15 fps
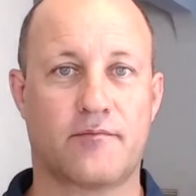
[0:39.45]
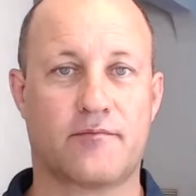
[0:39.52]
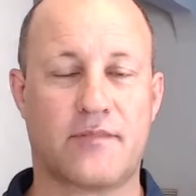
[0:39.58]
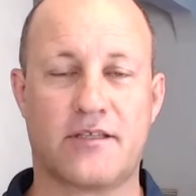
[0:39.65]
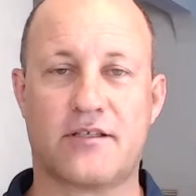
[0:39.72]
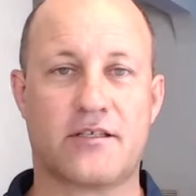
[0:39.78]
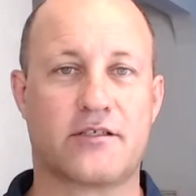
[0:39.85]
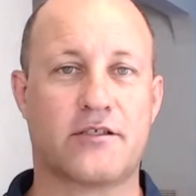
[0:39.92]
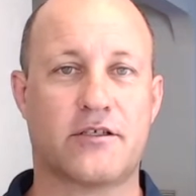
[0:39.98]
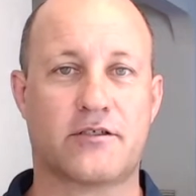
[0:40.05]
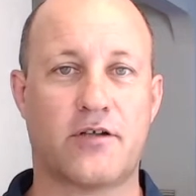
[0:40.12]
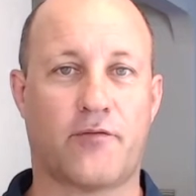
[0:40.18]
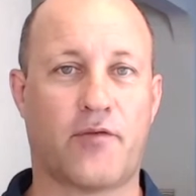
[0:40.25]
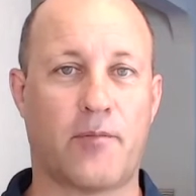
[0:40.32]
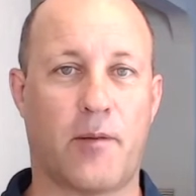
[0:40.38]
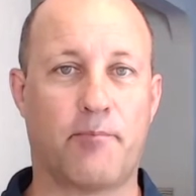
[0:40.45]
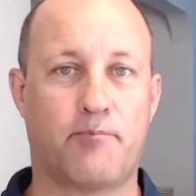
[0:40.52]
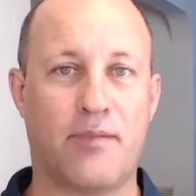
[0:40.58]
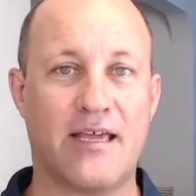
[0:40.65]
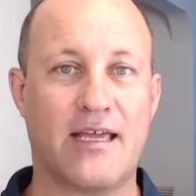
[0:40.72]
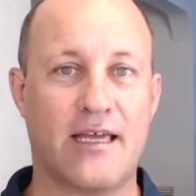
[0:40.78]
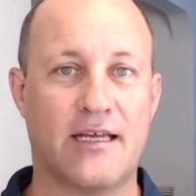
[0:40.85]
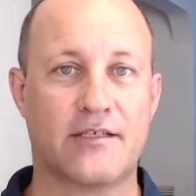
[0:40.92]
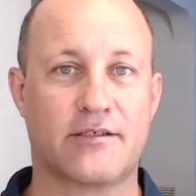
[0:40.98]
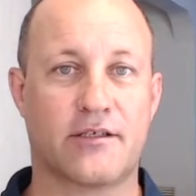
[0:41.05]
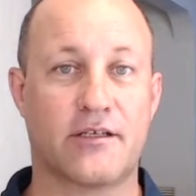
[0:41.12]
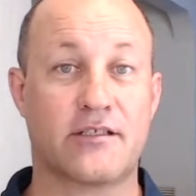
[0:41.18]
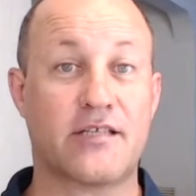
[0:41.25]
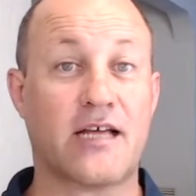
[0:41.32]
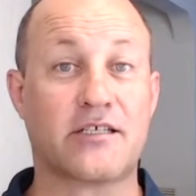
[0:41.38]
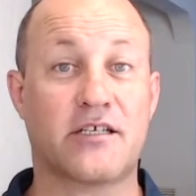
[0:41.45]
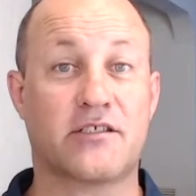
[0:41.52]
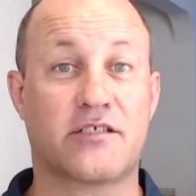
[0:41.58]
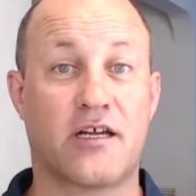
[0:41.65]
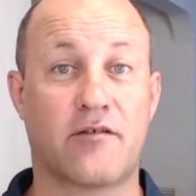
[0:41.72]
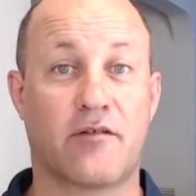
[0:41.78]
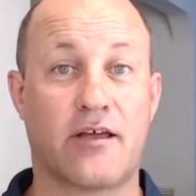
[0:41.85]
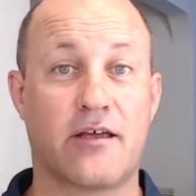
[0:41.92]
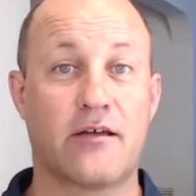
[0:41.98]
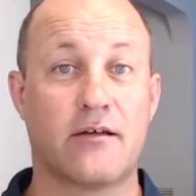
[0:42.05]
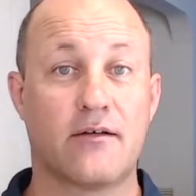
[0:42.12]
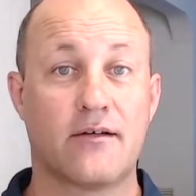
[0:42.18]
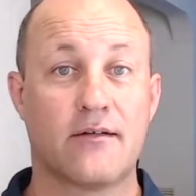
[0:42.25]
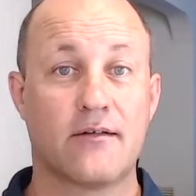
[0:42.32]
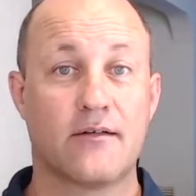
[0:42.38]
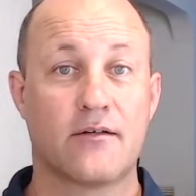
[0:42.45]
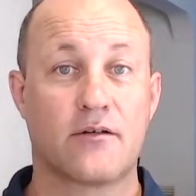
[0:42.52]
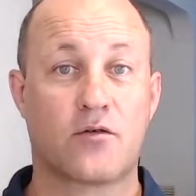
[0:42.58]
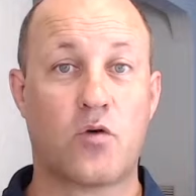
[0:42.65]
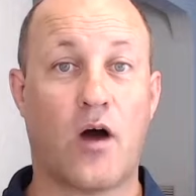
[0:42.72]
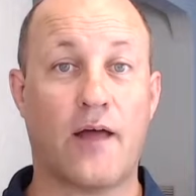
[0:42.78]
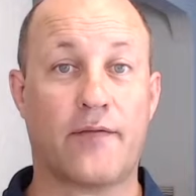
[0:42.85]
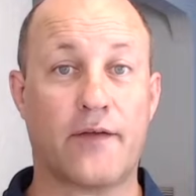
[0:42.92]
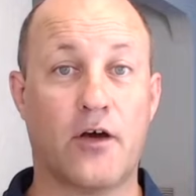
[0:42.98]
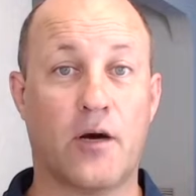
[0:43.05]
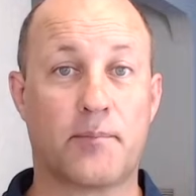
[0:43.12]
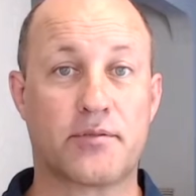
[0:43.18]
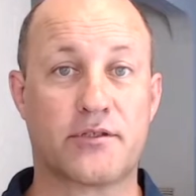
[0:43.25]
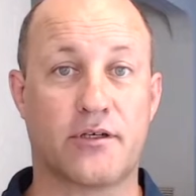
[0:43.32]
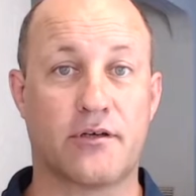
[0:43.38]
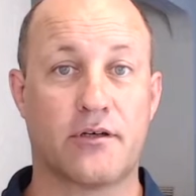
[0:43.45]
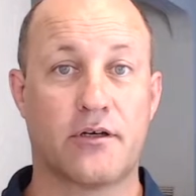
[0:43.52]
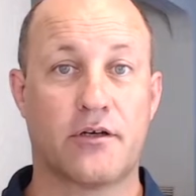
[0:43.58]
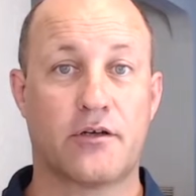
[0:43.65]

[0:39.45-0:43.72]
It's not from a big incident. It's actually generally quite the opposite.